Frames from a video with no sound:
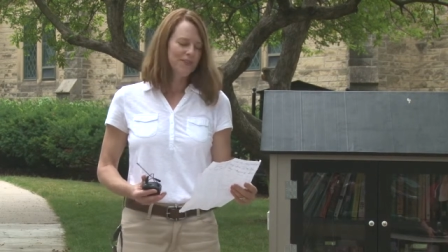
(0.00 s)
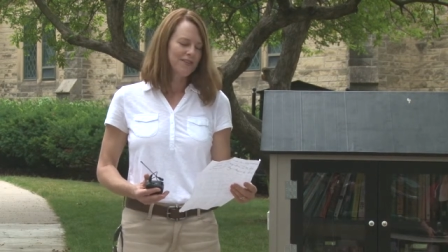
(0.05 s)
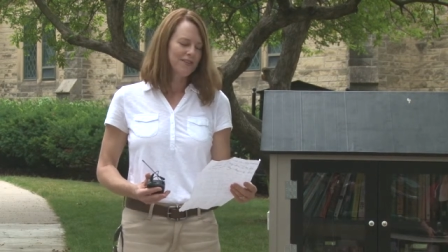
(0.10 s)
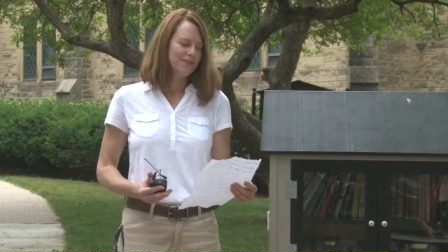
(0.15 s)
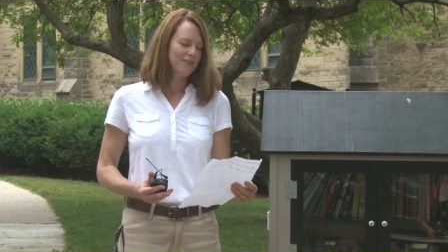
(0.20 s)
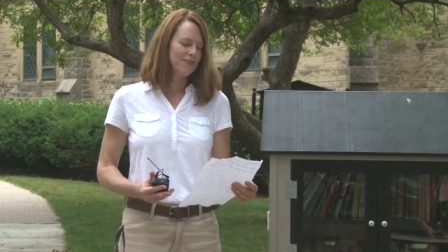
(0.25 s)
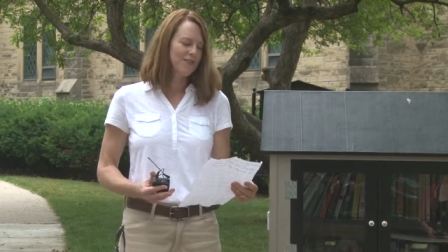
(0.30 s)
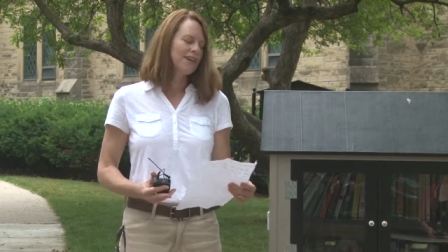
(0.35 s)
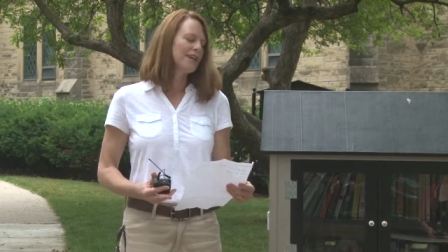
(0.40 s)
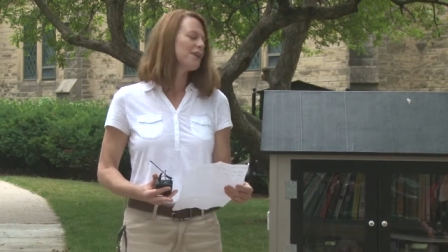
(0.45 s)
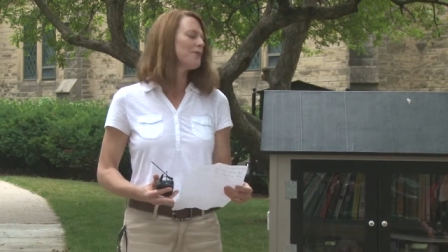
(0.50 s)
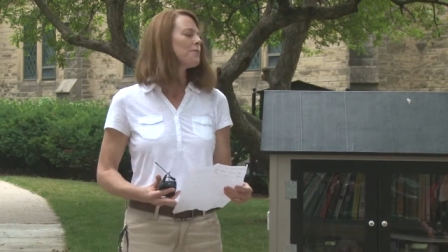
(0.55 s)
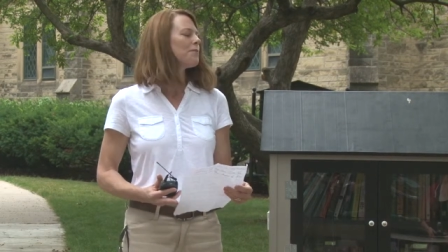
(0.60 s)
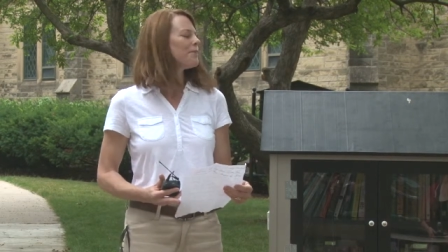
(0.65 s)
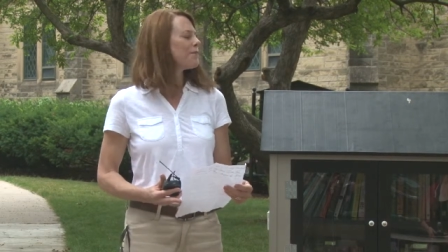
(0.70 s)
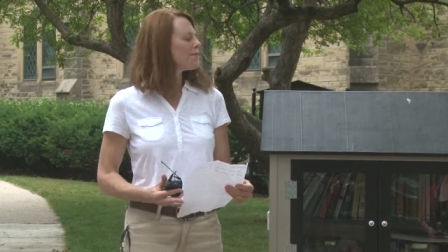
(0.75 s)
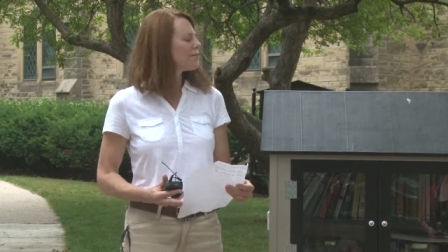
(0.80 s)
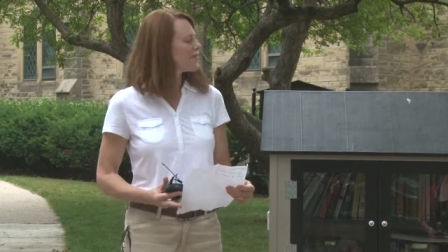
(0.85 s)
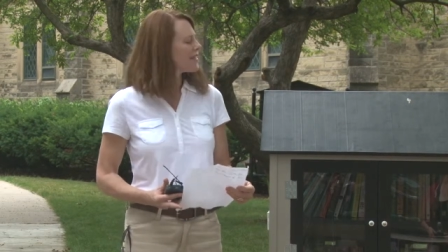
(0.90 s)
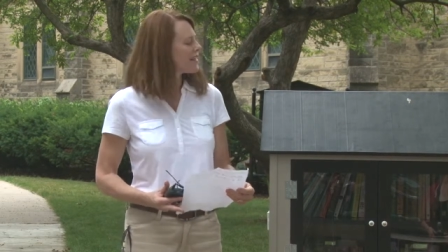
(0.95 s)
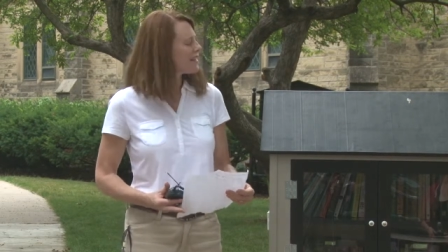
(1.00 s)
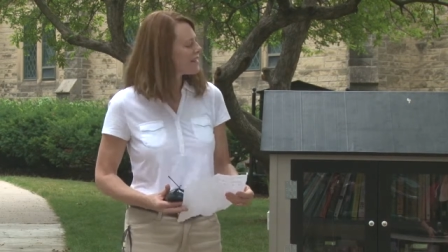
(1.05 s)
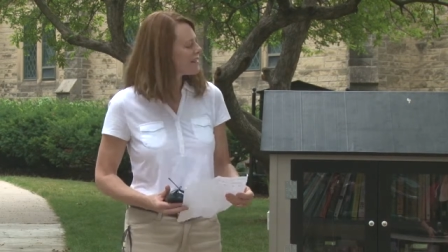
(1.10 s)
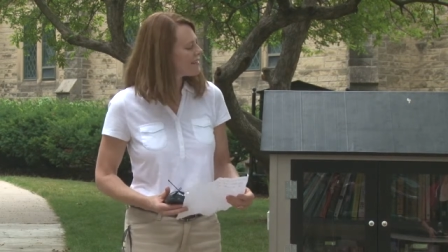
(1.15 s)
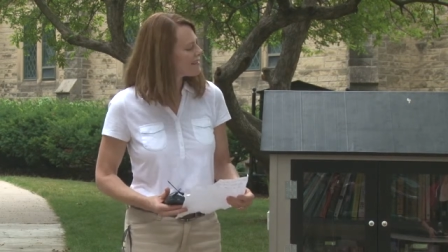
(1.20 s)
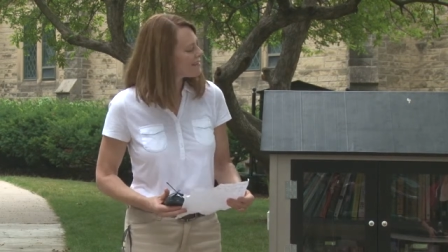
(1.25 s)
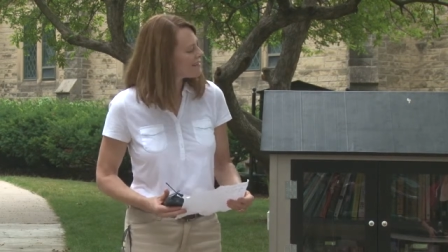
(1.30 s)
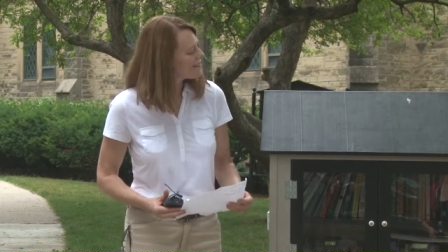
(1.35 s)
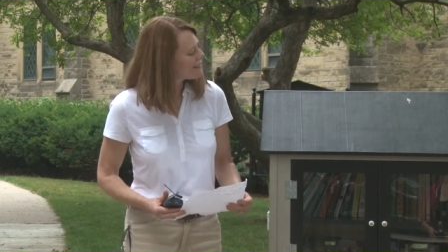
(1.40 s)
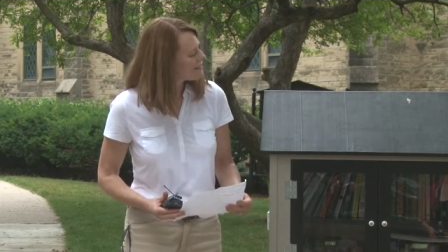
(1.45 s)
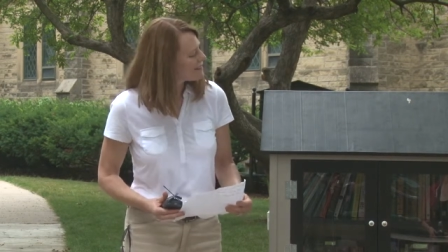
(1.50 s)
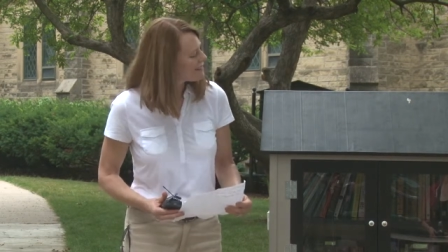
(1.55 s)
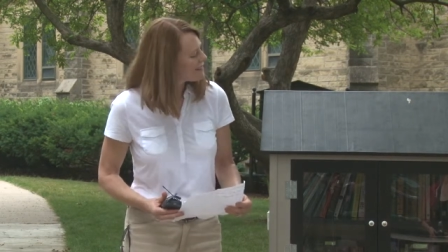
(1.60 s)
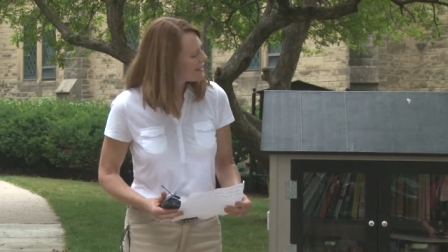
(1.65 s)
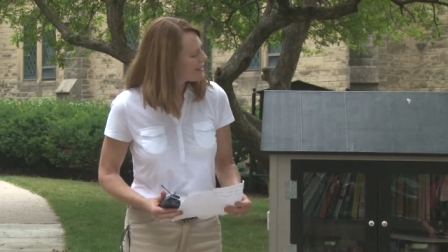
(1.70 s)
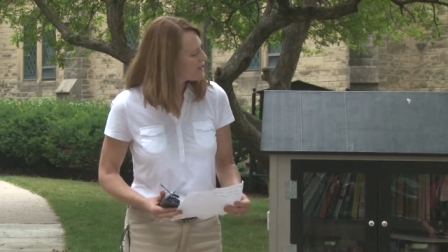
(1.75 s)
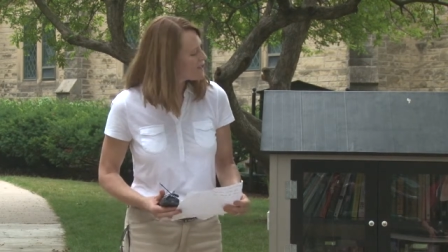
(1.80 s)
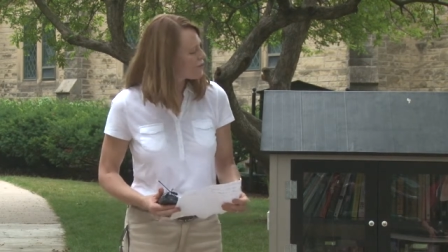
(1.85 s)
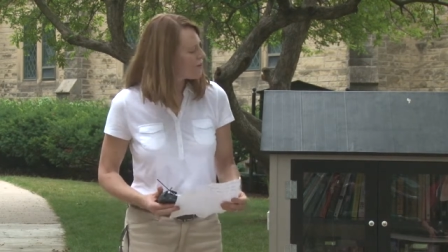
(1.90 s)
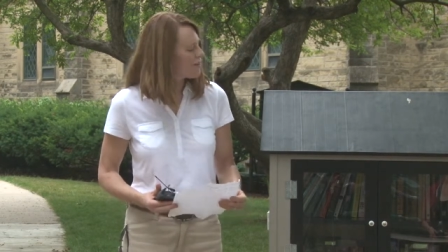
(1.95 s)
So I hope the kids
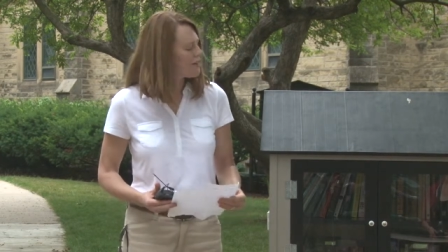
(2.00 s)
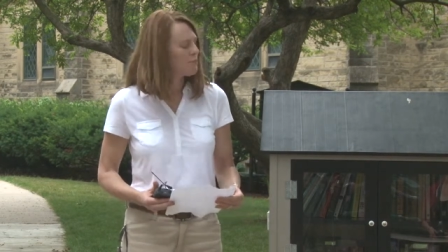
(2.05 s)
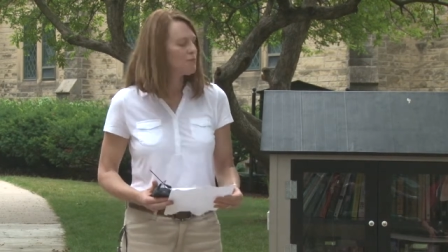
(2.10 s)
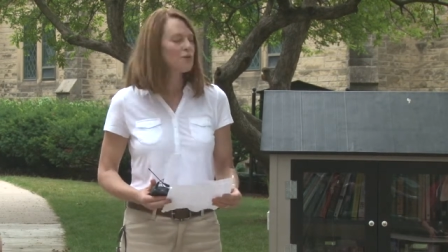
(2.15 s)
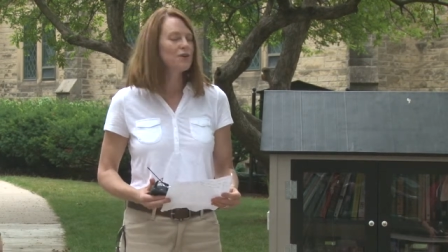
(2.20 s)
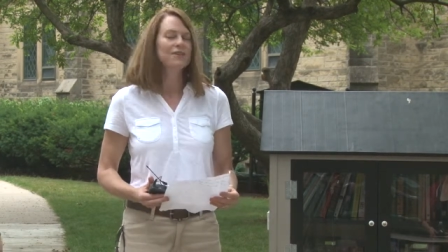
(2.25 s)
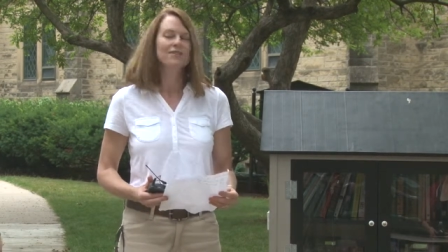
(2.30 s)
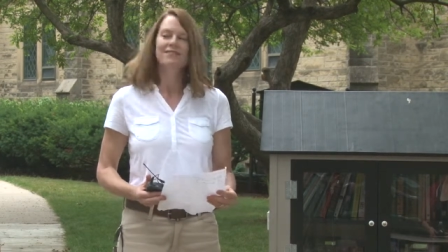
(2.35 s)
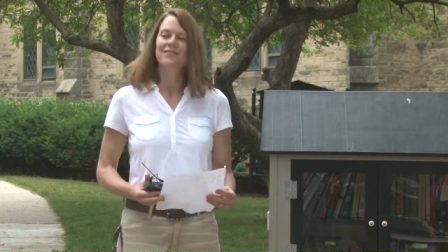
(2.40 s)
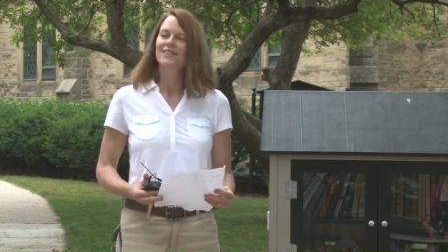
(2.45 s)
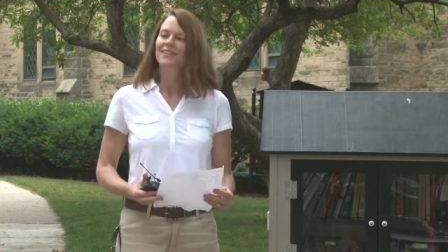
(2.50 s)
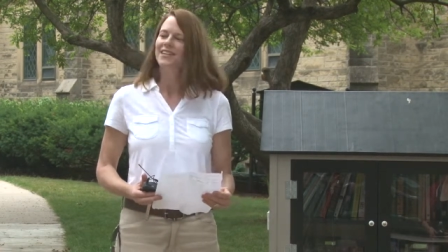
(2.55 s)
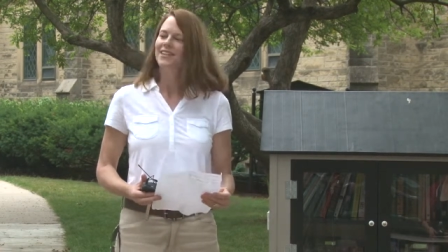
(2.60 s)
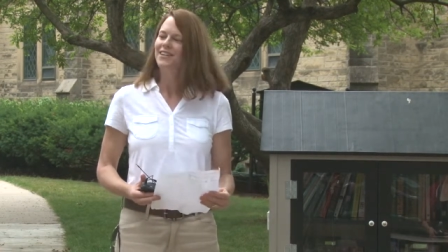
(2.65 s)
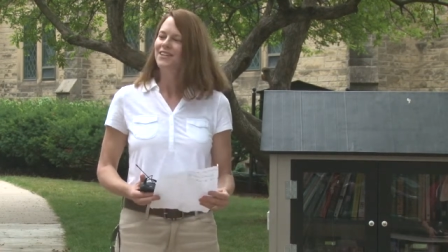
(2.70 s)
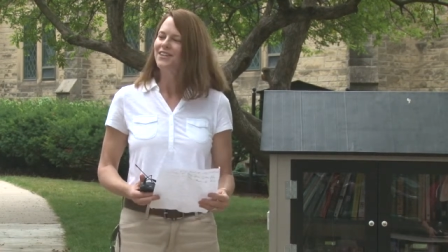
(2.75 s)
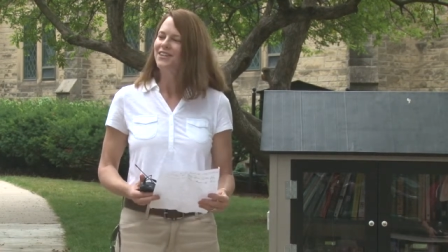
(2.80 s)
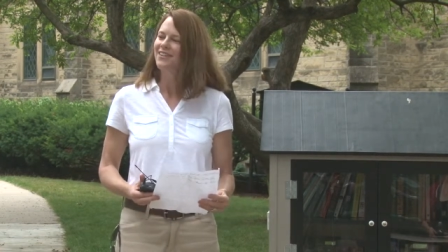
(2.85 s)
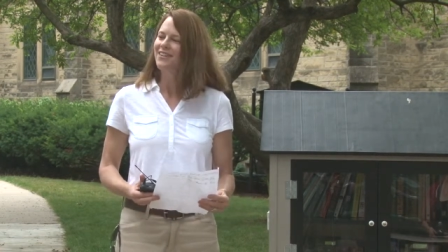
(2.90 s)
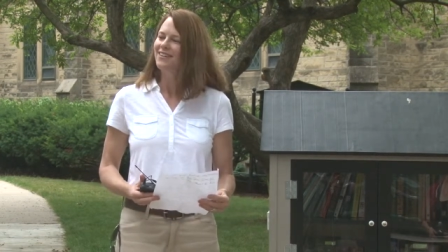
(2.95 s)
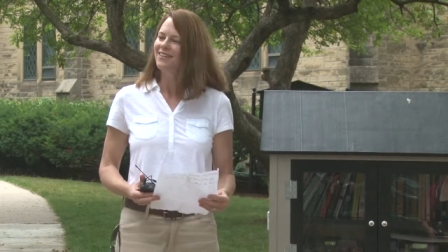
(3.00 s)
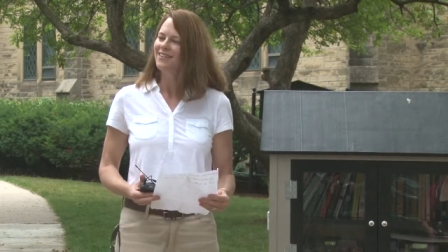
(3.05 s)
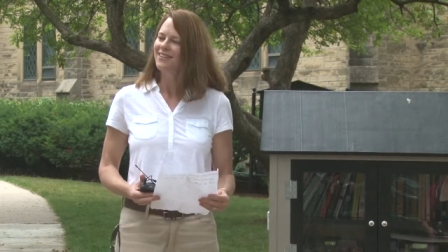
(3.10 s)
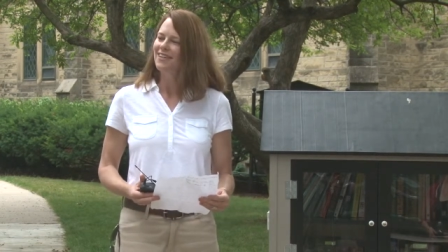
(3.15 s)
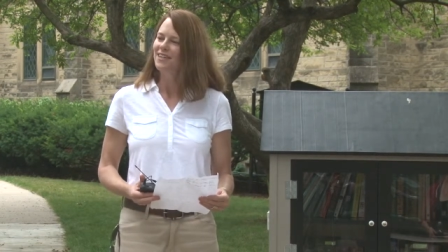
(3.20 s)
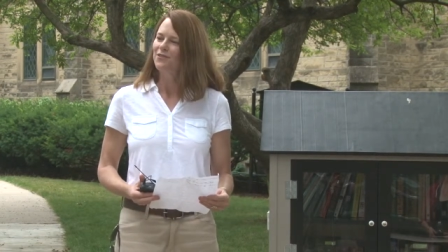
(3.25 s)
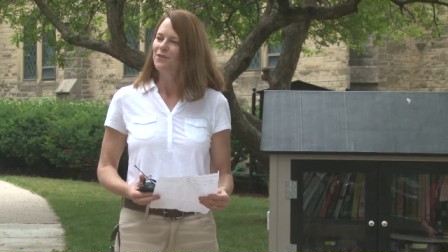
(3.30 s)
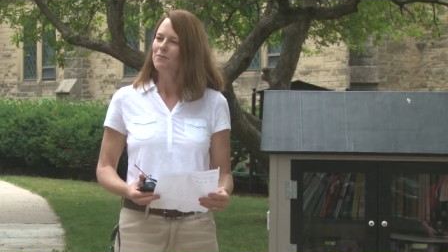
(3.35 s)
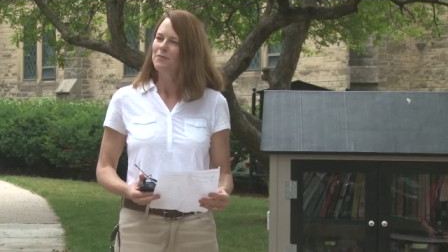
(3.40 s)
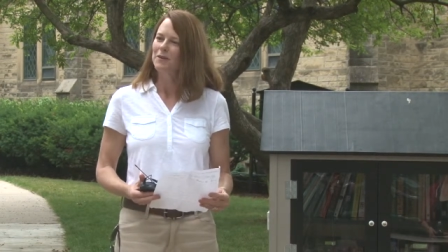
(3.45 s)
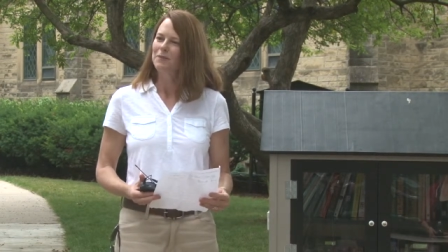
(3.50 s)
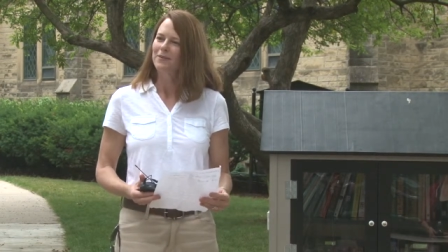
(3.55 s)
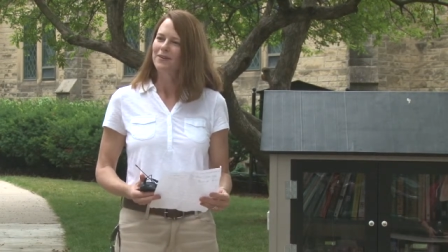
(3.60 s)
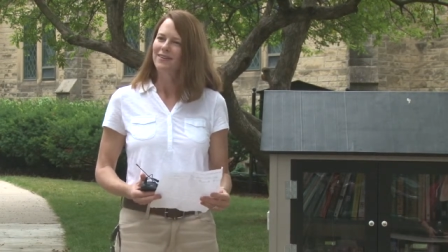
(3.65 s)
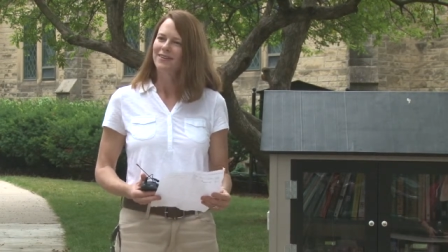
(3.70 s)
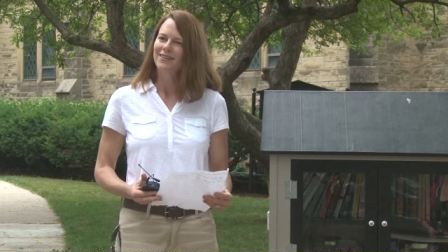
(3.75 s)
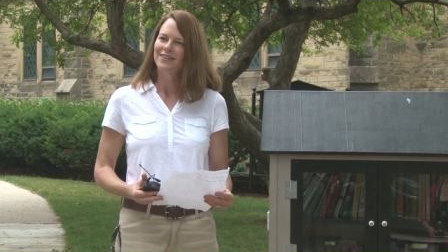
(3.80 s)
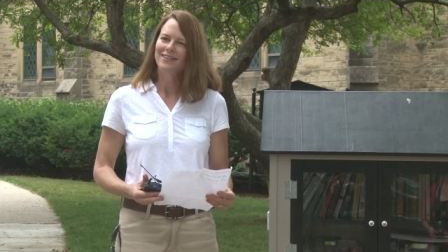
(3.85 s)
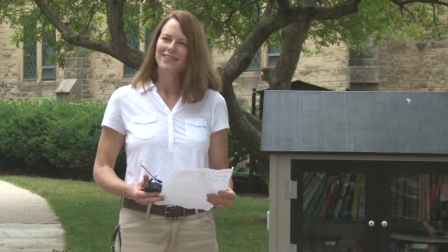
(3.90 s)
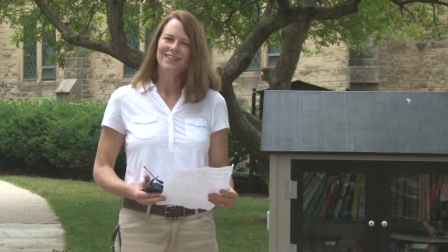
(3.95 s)
enjoy the books in here and
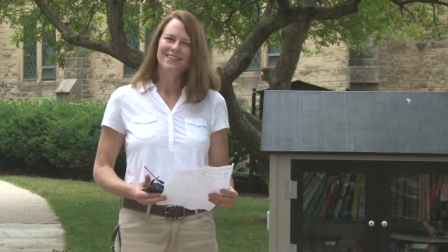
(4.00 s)
remember